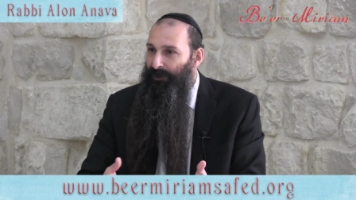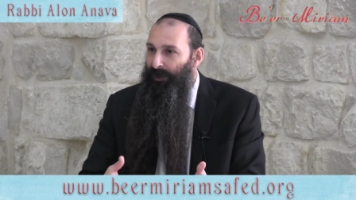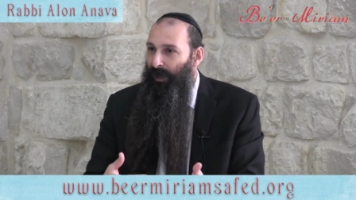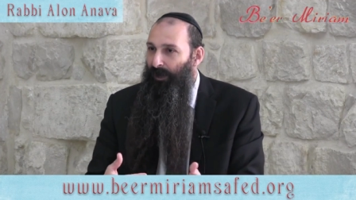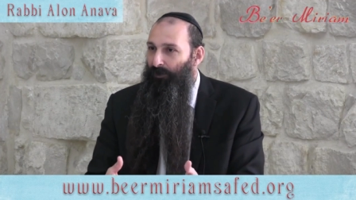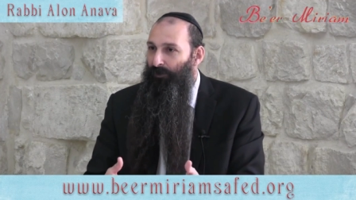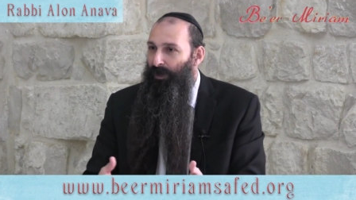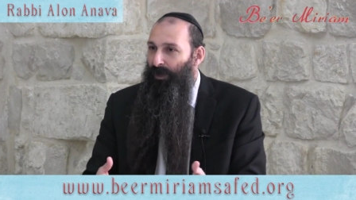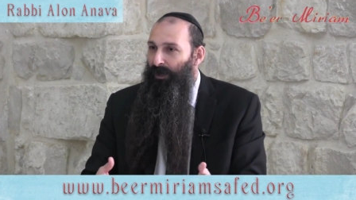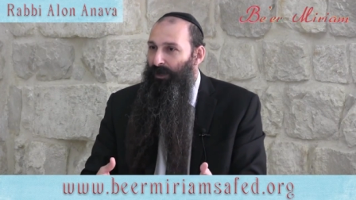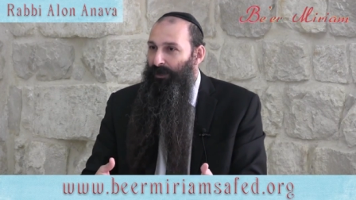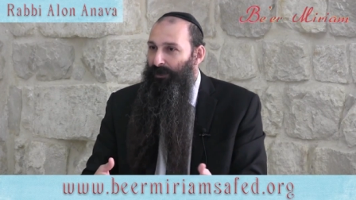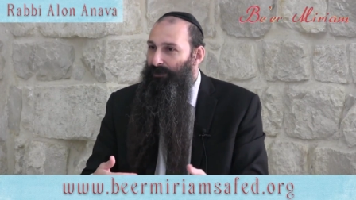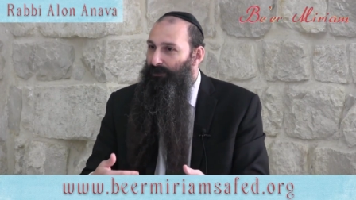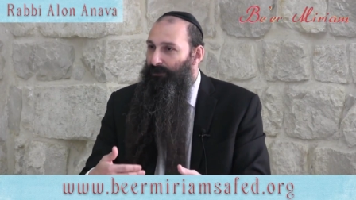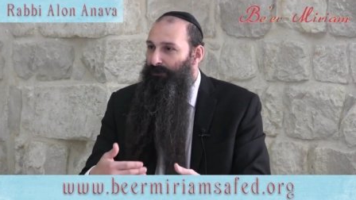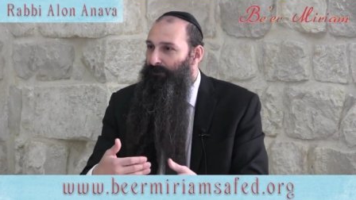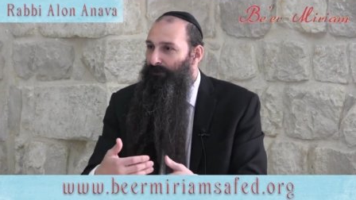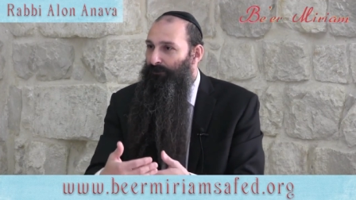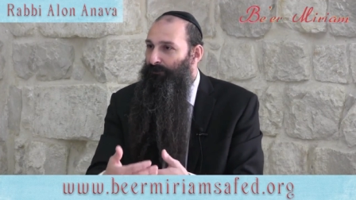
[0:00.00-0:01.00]
Now,
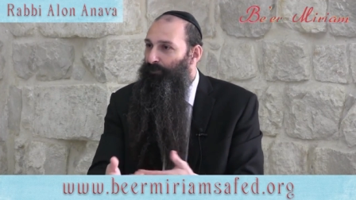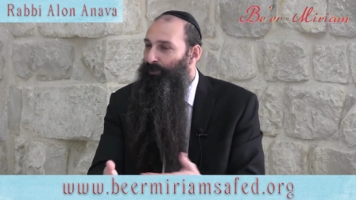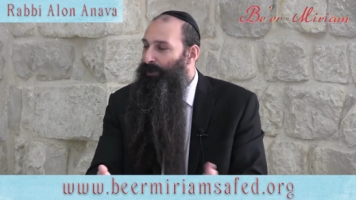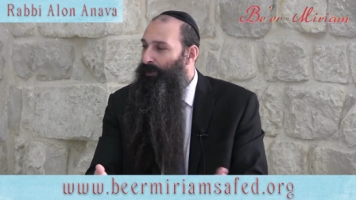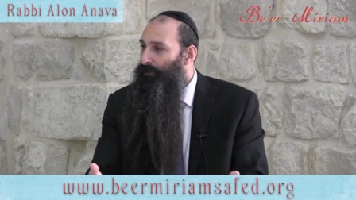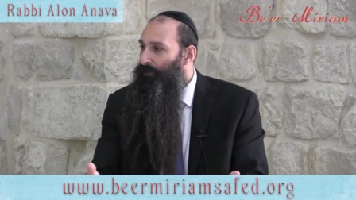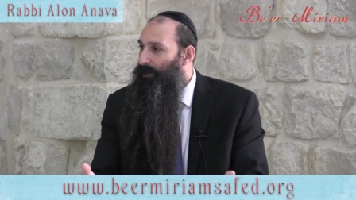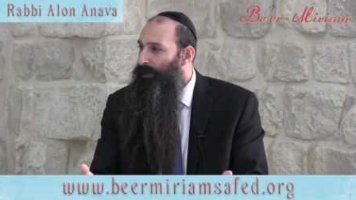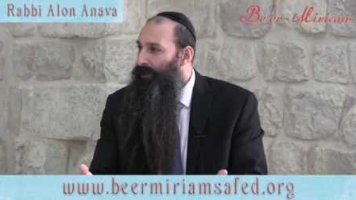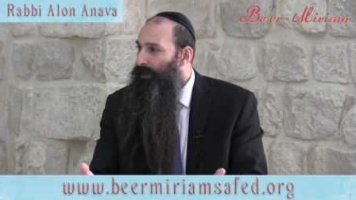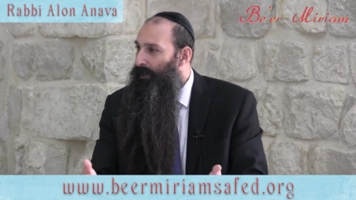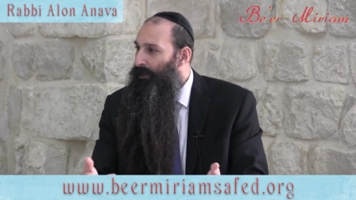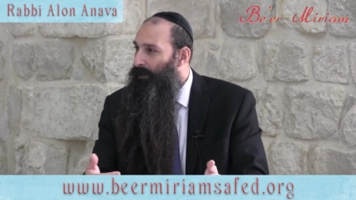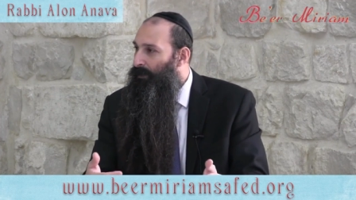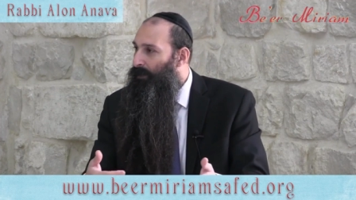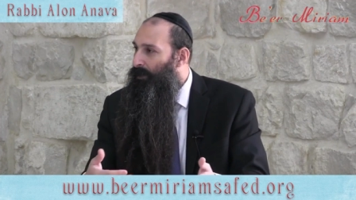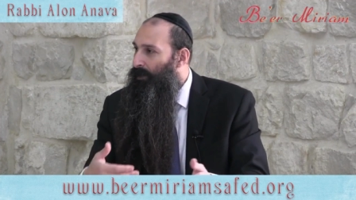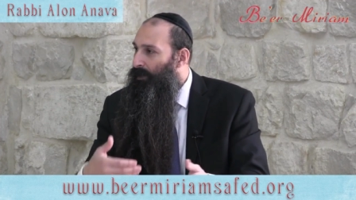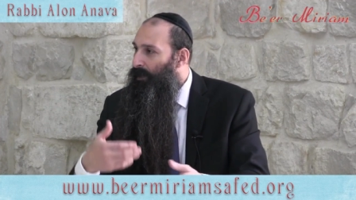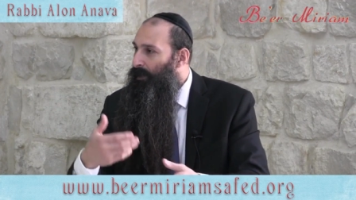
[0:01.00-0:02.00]
he's, eh, we're not going to get
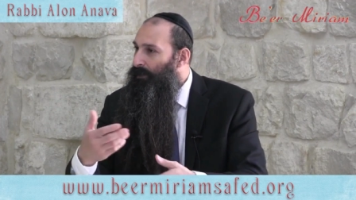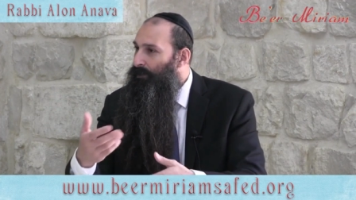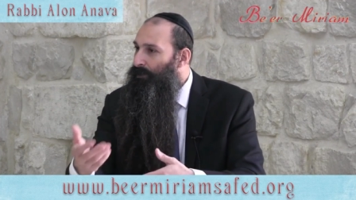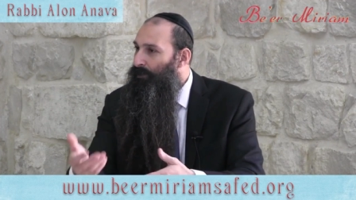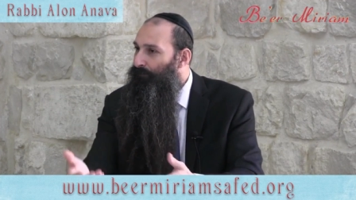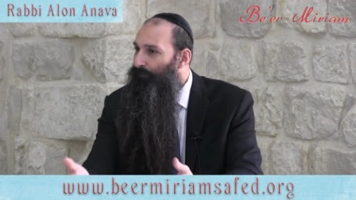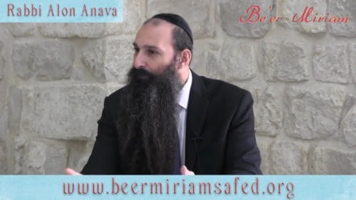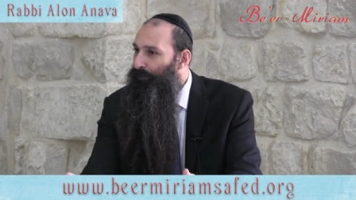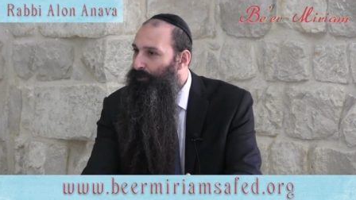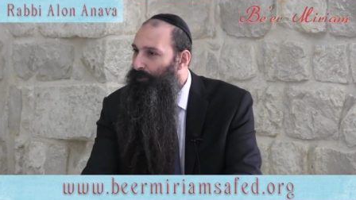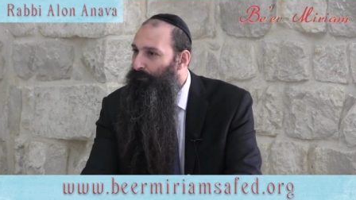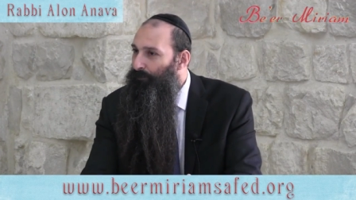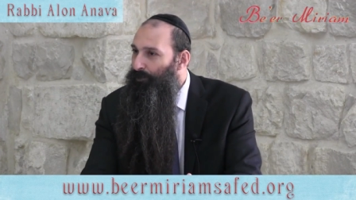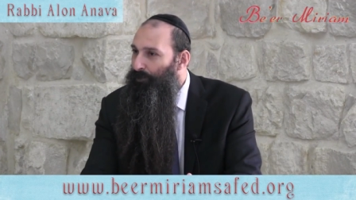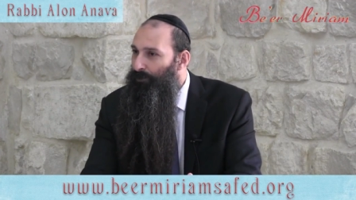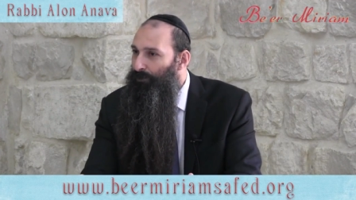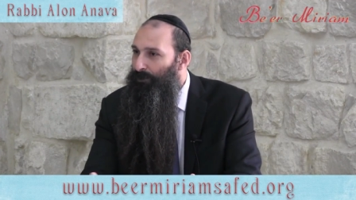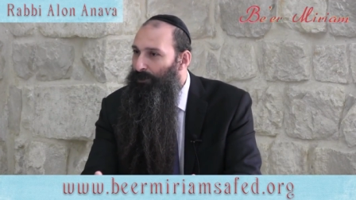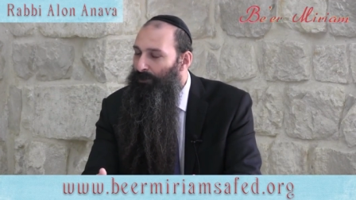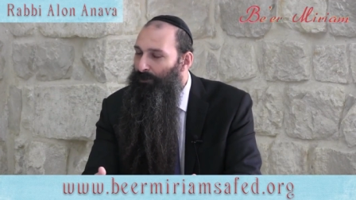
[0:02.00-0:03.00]
a, a different
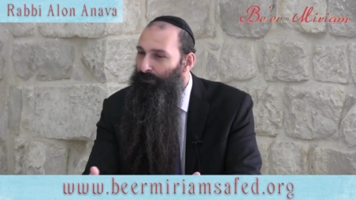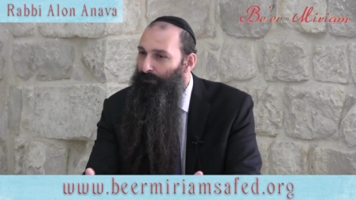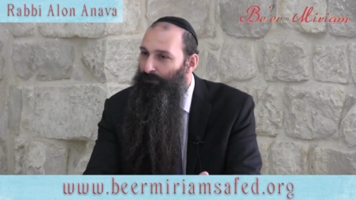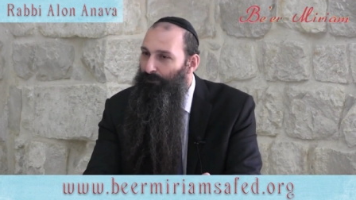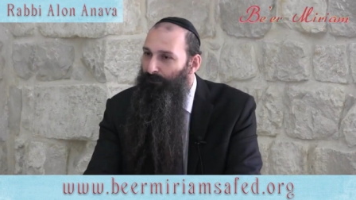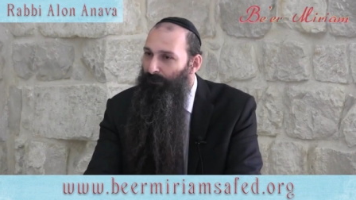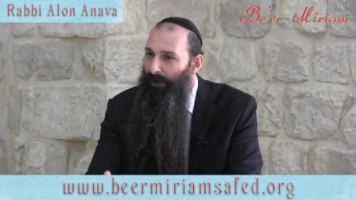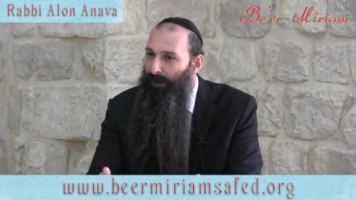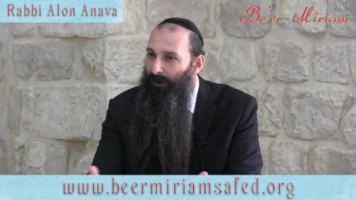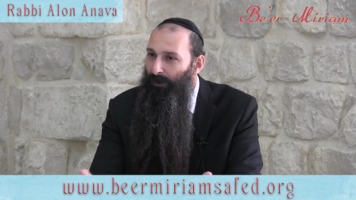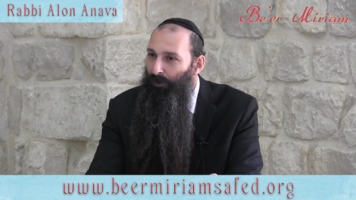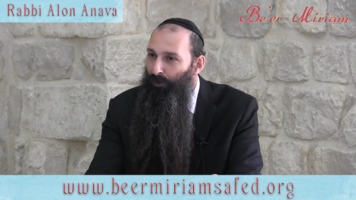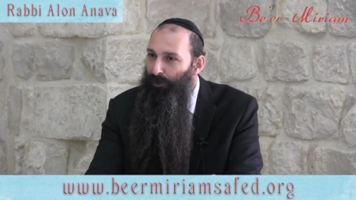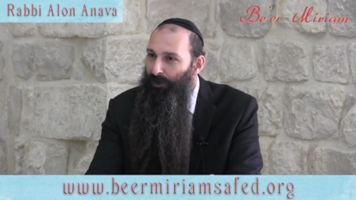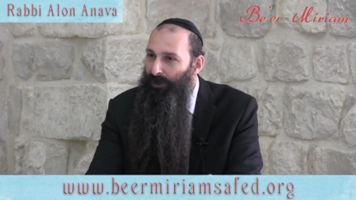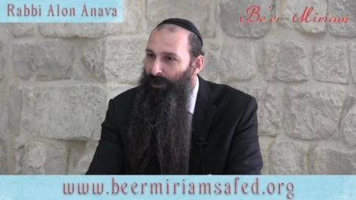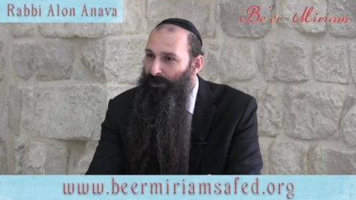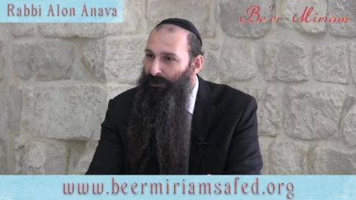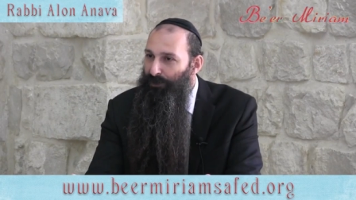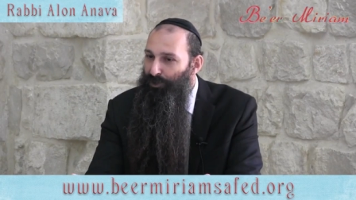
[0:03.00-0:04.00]
community to uh,
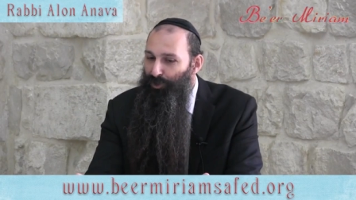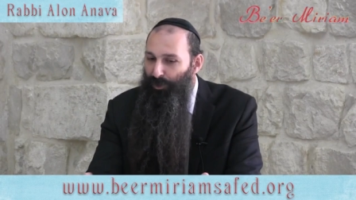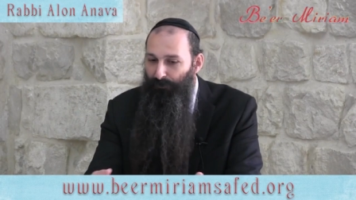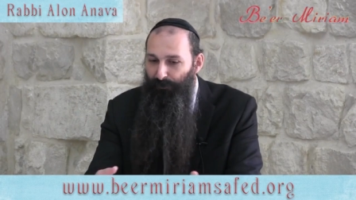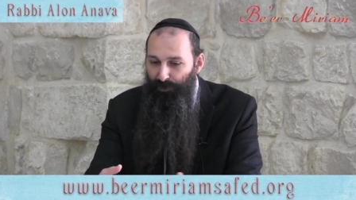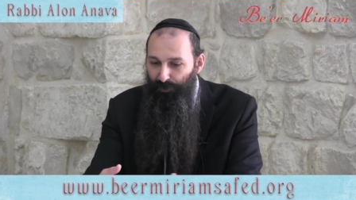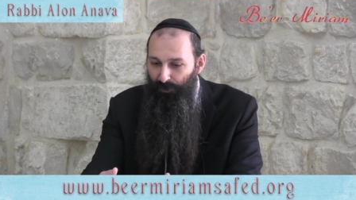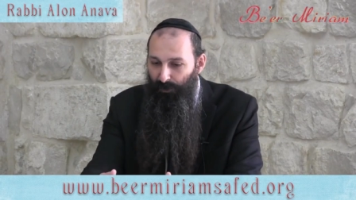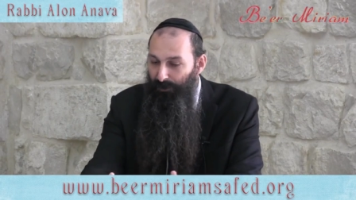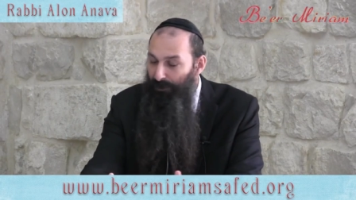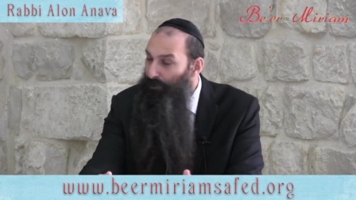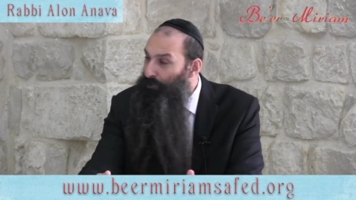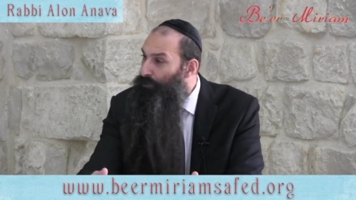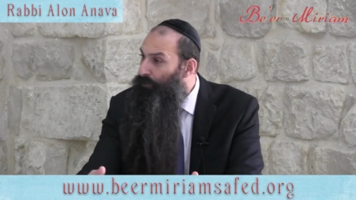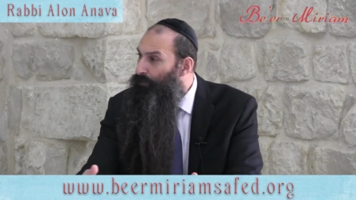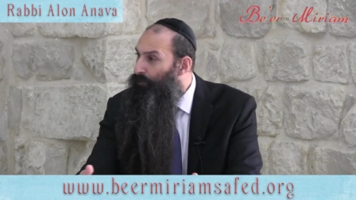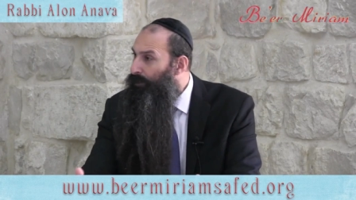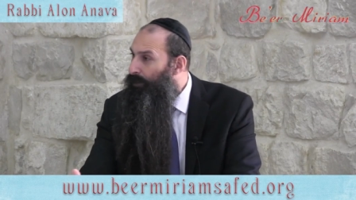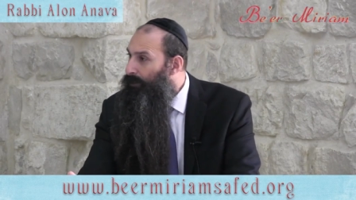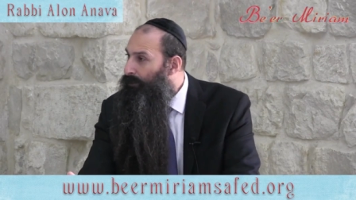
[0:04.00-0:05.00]
organize a Shabbaton in
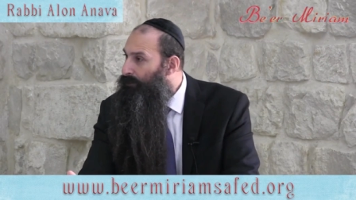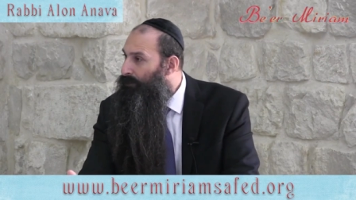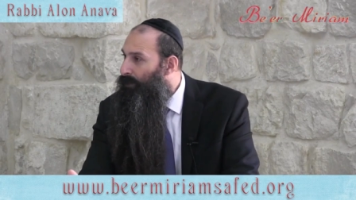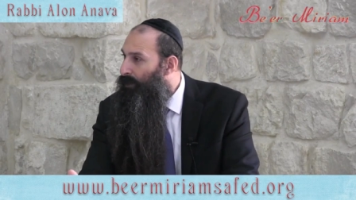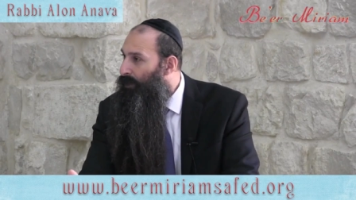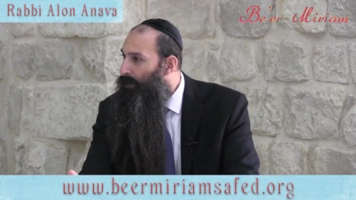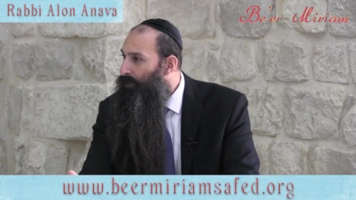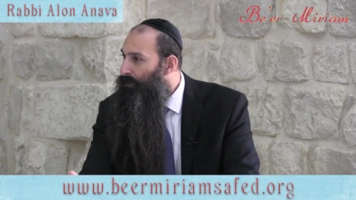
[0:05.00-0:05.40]
two weeks.